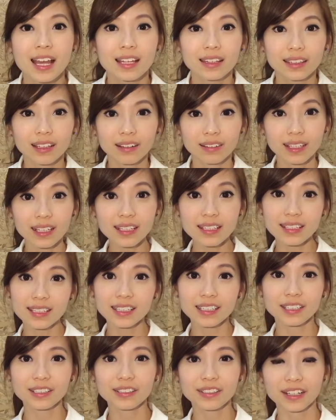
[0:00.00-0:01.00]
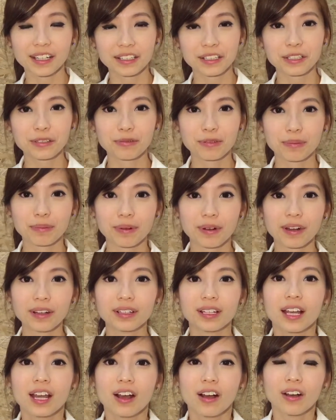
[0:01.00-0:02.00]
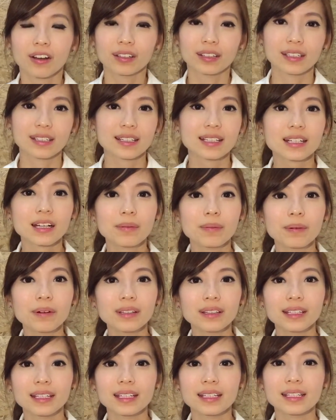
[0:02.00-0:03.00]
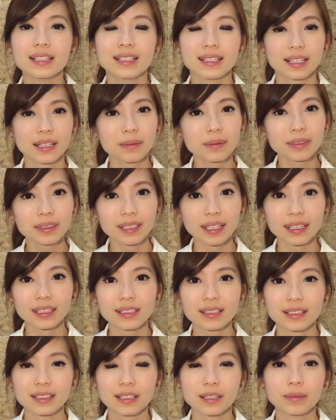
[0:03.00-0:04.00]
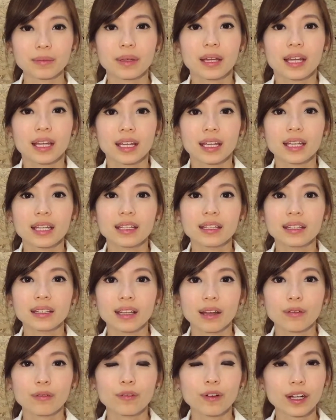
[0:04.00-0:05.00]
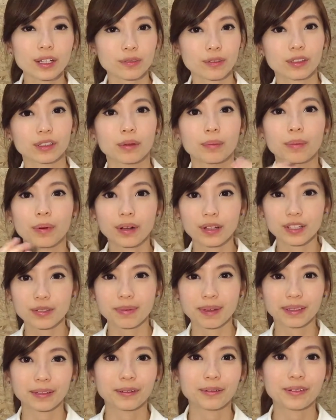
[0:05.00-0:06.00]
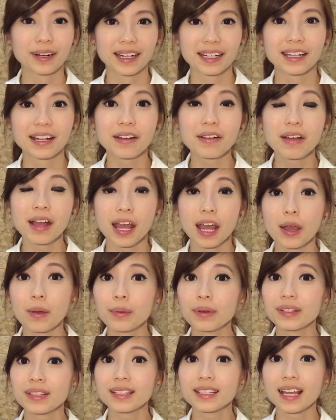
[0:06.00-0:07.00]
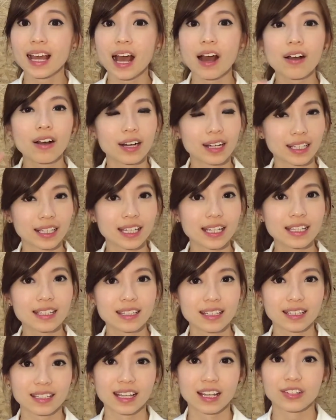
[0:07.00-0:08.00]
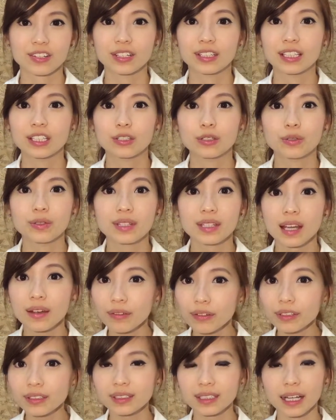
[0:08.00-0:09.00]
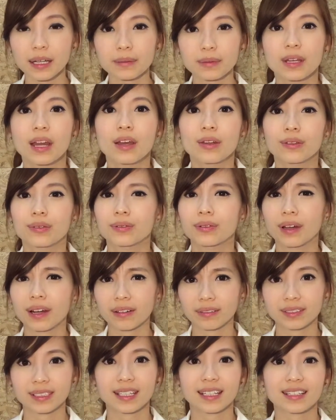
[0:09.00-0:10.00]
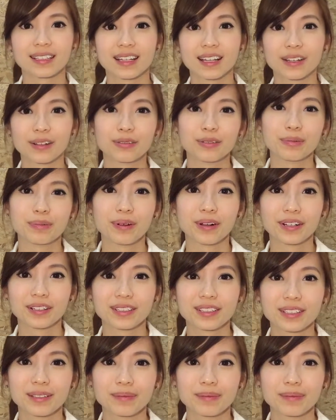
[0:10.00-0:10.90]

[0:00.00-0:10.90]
Now let's take a look at this report on the Singapore ladies table tennis team in their fight for the bronze medal right now, and we'll see how against is actually used several times throughout the entire report.